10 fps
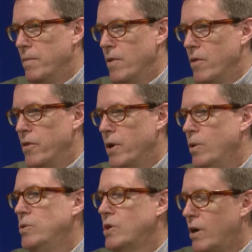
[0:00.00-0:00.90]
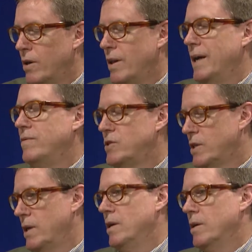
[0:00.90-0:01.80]
Those are life
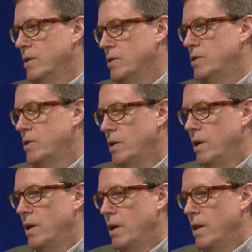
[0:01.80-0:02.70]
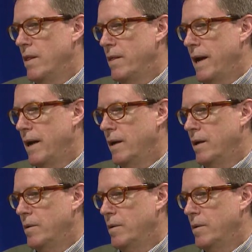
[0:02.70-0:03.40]
skills that